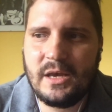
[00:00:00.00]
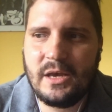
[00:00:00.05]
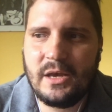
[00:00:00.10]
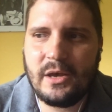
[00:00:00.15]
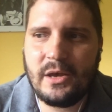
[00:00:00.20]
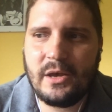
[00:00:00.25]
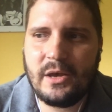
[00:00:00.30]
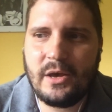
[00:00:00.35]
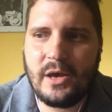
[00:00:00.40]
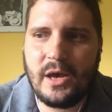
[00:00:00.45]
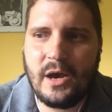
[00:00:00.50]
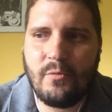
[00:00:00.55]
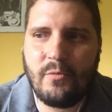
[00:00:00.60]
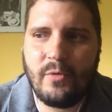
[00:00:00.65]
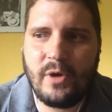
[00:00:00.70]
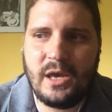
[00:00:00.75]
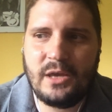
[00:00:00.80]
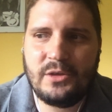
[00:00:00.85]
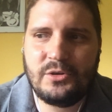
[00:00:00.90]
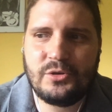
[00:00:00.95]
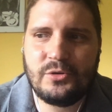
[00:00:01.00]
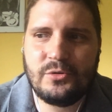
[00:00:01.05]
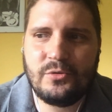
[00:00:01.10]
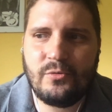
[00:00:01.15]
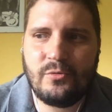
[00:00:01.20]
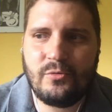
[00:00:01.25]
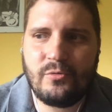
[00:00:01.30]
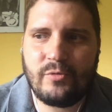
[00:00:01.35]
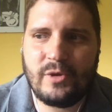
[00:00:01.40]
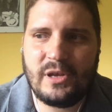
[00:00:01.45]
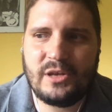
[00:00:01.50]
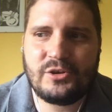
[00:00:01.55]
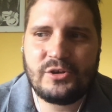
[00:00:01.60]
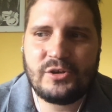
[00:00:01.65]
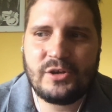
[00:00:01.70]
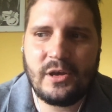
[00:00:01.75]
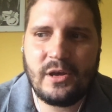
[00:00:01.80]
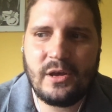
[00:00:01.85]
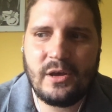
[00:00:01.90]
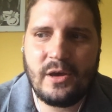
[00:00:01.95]
a way to
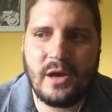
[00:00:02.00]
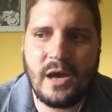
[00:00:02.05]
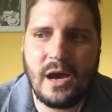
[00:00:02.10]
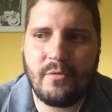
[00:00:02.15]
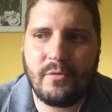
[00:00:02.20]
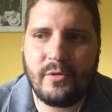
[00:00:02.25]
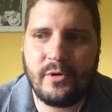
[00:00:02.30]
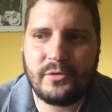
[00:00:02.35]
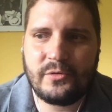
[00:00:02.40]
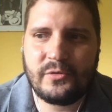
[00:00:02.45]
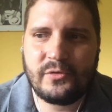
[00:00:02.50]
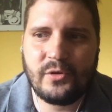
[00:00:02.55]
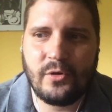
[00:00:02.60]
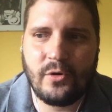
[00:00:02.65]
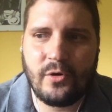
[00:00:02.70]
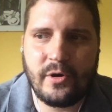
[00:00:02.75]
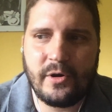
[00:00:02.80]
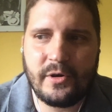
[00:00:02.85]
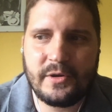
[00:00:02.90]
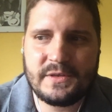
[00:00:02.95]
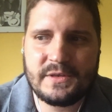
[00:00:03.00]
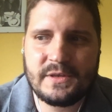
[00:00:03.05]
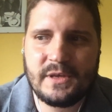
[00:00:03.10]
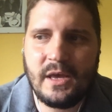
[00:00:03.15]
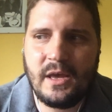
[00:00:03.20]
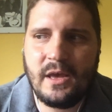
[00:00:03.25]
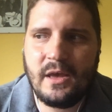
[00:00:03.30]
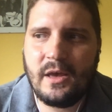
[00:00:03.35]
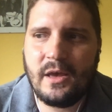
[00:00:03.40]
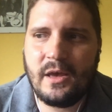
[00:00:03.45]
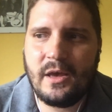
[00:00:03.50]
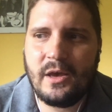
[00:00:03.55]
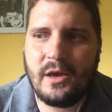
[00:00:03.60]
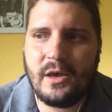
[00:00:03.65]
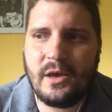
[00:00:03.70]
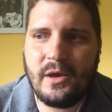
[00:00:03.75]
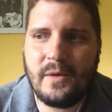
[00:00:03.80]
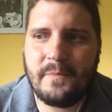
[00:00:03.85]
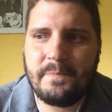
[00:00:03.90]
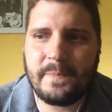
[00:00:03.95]
reach our stores
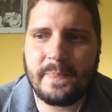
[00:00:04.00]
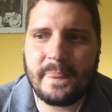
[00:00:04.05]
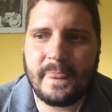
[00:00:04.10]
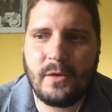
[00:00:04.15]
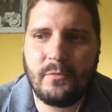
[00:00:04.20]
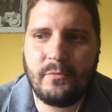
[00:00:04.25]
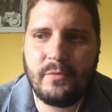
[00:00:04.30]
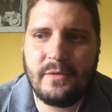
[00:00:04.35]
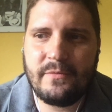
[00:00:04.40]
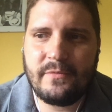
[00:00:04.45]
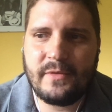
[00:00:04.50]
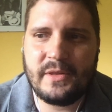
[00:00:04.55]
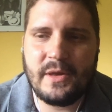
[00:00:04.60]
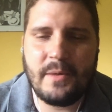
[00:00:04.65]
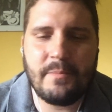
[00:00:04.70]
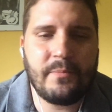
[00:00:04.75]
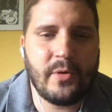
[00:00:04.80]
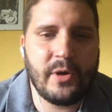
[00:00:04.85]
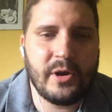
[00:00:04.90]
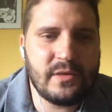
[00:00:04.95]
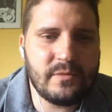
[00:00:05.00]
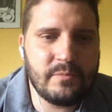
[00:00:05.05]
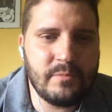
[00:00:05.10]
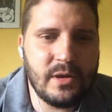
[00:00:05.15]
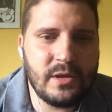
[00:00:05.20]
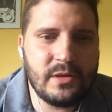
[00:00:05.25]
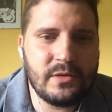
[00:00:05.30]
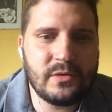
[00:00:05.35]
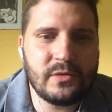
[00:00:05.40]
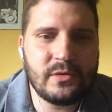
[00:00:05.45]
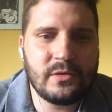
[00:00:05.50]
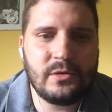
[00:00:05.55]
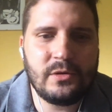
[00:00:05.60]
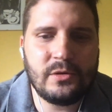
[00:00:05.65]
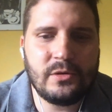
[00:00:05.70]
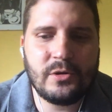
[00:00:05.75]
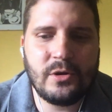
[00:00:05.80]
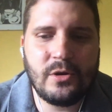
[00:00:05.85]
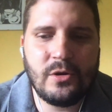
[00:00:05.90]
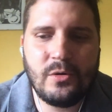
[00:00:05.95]
with an appointment,
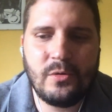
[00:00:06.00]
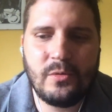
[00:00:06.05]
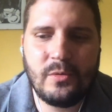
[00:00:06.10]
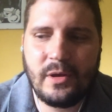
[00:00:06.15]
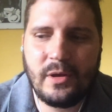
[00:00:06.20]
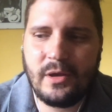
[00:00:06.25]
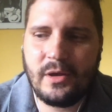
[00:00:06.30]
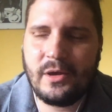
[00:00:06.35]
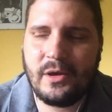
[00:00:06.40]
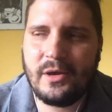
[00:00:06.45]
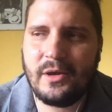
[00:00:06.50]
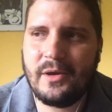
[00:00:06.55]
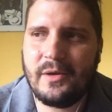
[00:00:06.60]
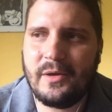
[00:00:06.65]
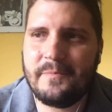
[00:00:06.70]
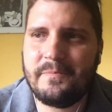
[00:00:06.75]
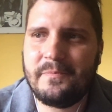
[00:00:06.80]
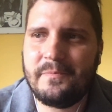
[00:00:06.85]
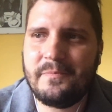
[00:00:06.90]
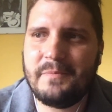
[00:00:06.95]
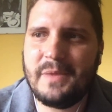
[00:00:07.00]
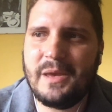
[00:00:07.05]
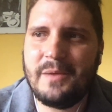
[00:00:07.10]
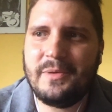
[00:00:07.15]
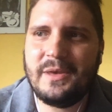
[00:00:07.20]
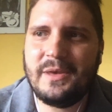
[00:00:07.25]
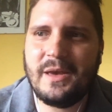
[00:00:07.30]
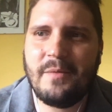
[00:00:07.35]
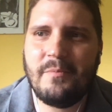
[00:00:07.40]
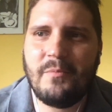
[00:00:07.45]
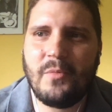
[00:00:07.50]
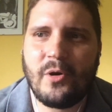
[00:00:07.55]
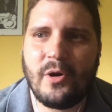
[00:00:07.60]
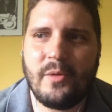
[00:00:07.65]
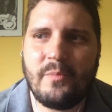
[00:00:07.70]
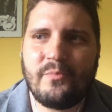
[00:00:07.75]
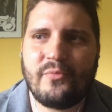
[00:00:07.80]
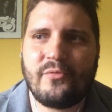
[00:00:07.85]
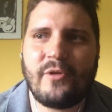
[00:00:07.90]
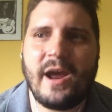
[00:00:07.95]
maybe a
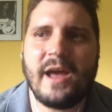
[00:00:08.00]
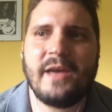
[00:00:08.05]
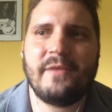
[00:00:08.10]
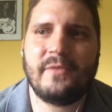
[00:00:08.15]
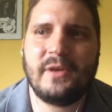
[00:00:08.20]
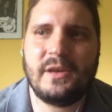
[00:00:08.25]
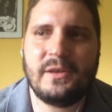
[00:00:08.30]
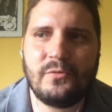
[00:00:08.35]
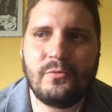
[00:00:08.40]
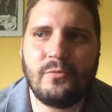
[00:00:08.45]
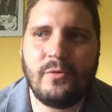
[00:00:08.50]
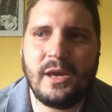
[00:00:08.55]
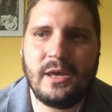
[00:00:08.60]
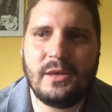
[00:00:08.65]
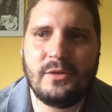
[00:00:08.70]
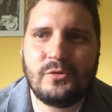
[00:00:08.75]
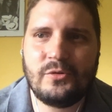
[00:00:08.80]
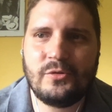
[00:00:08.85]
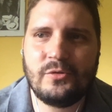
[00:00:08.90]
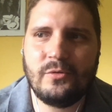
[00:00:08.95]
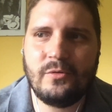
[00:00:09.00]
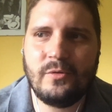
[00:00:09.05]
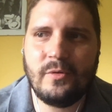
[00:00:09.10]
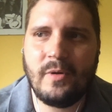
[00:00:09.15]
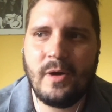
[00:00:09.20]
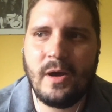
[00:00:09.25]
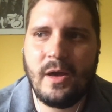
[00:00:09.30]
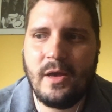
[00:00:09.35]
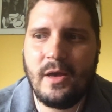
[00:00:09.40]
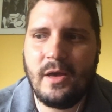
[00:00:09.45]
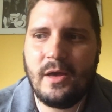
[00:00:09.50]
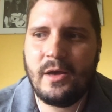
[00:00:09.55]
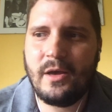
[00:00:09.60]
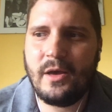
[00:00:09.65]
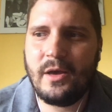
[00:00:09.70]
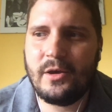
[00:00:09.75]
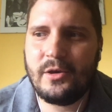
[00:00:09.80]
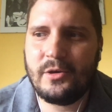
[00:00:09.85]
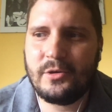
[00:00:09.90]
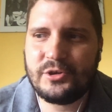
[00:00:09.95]
more private way to
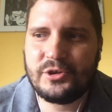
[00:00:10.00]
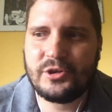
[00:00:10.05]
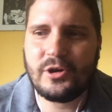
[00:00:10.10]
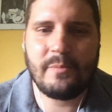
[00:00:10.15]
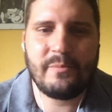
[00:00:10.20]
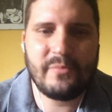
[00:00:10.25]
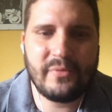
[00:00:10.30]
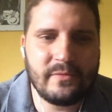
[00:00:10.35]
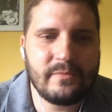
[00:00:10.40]
shop.